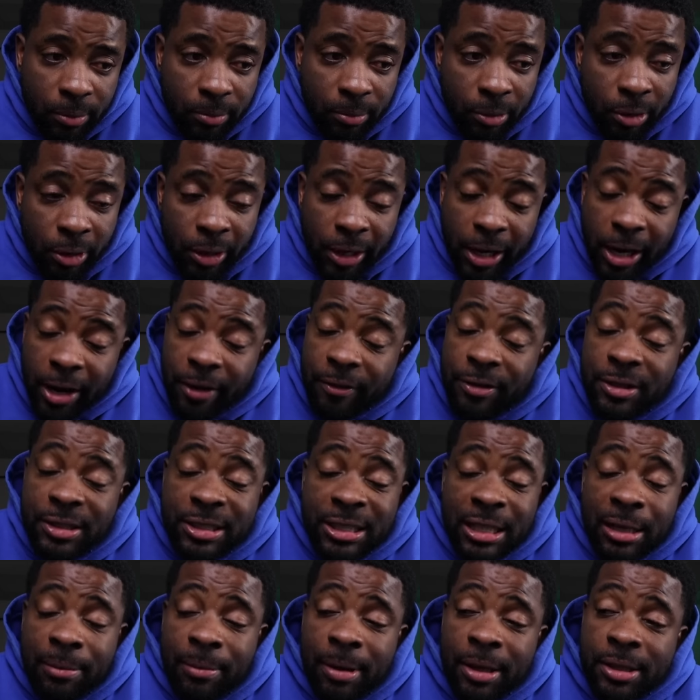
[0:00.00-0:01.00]
Bro, every
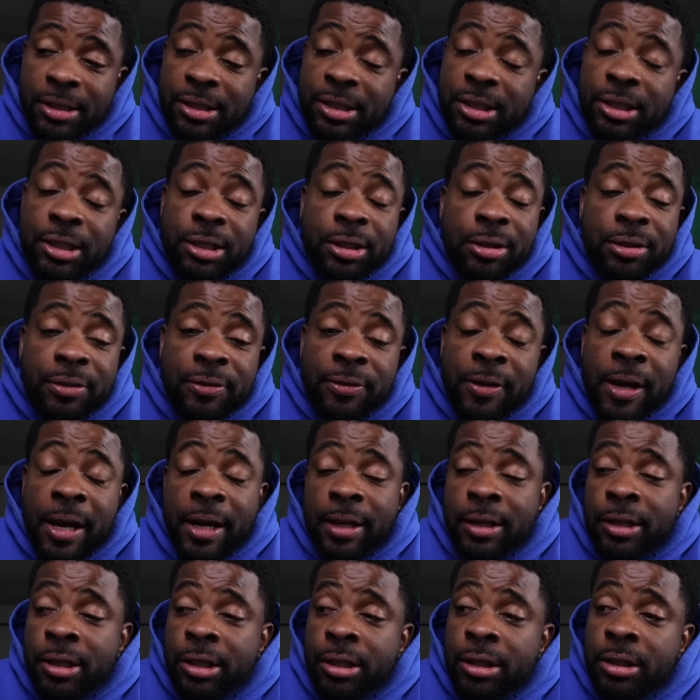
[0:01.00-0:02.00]
time I see this fat,
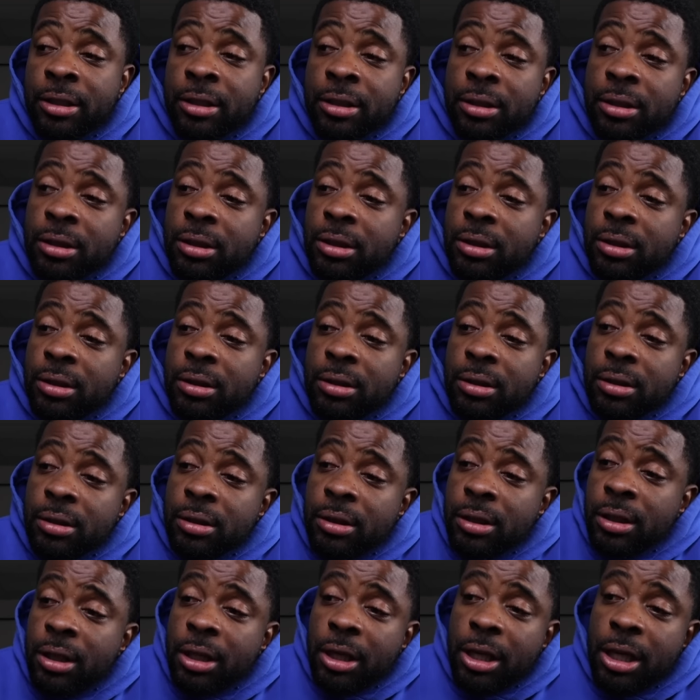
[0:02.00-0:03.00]

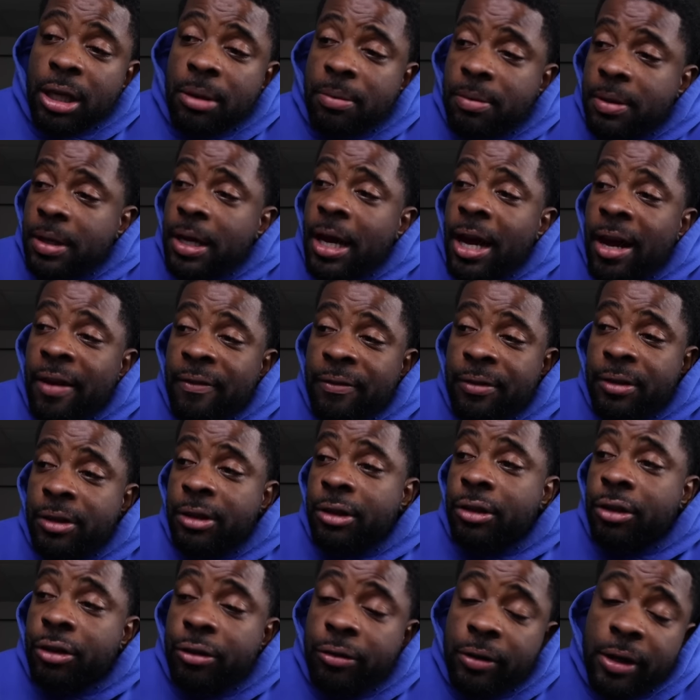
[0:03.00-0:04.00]
he be having
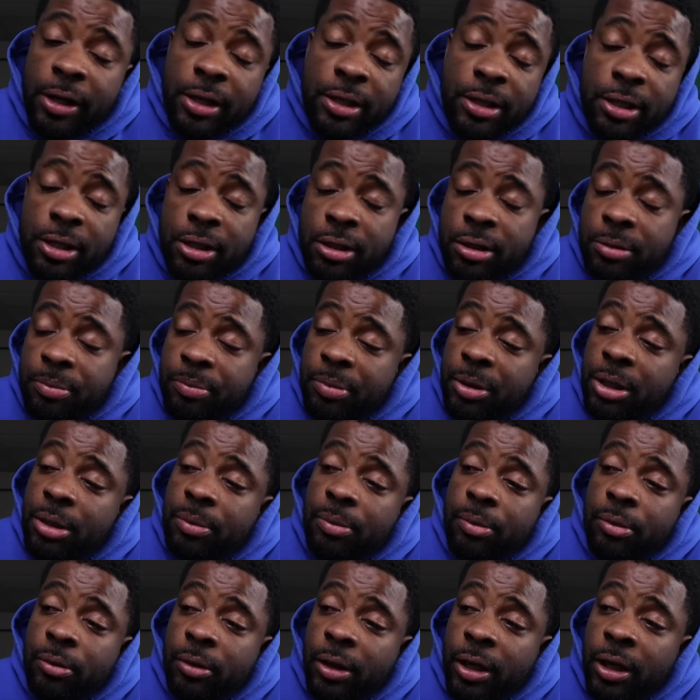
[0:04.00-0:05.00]
the craziest
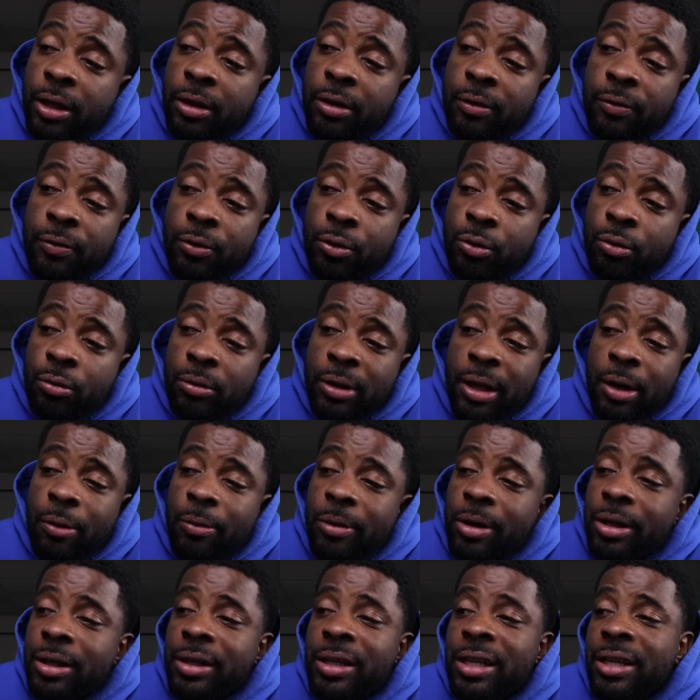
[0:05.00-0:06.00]
people interview. Like,
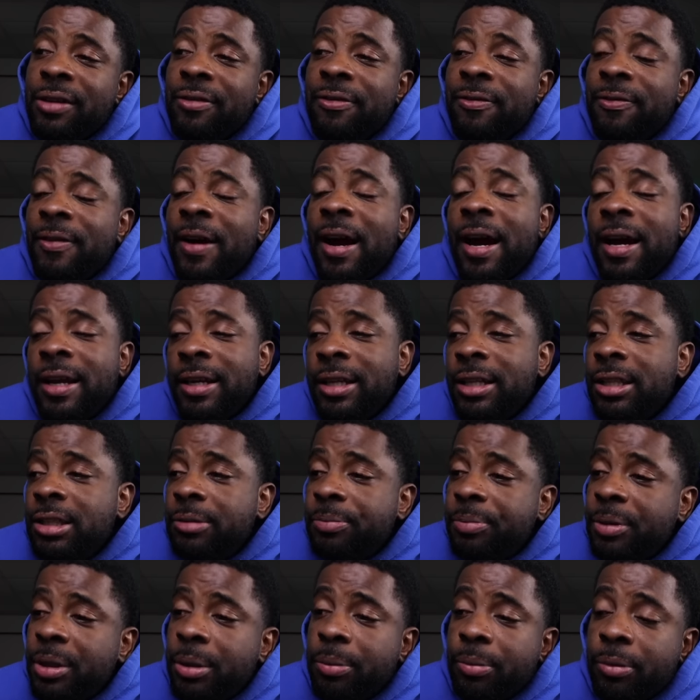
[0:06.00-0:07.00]
where did he find these
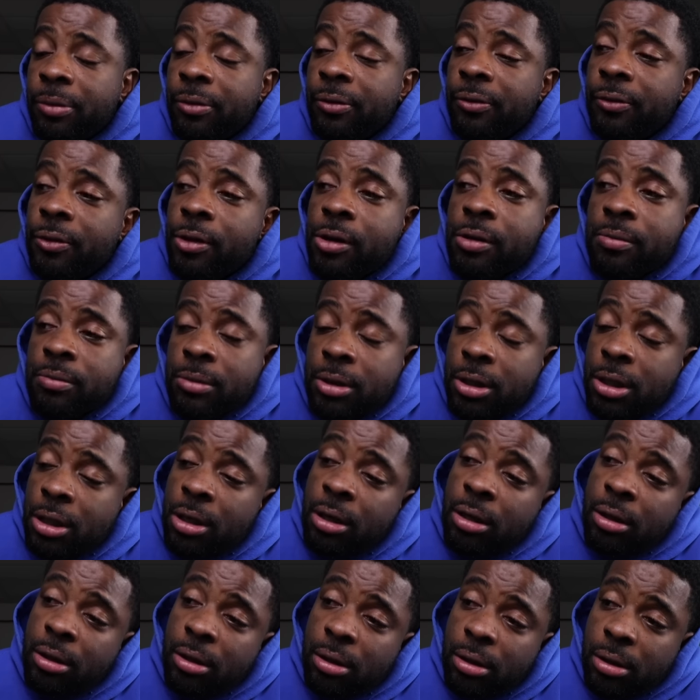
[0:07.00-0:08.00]
people from,
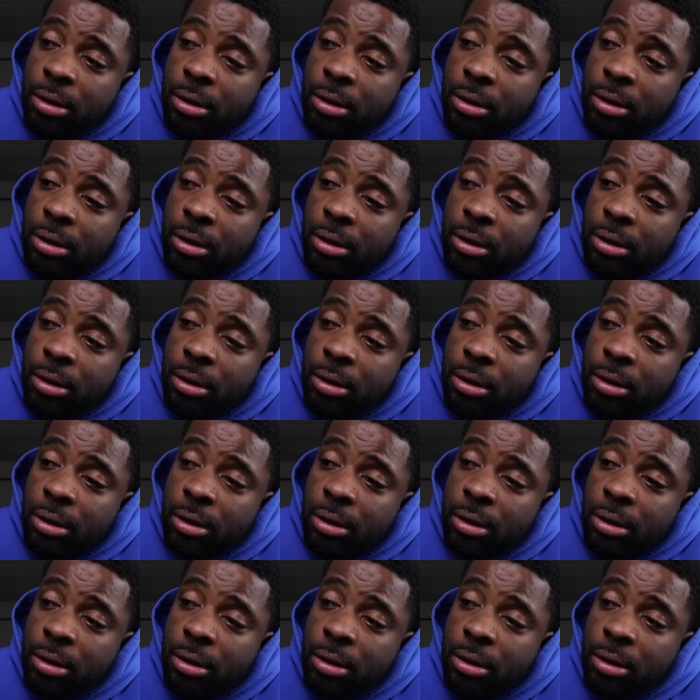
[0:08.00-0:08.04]
son?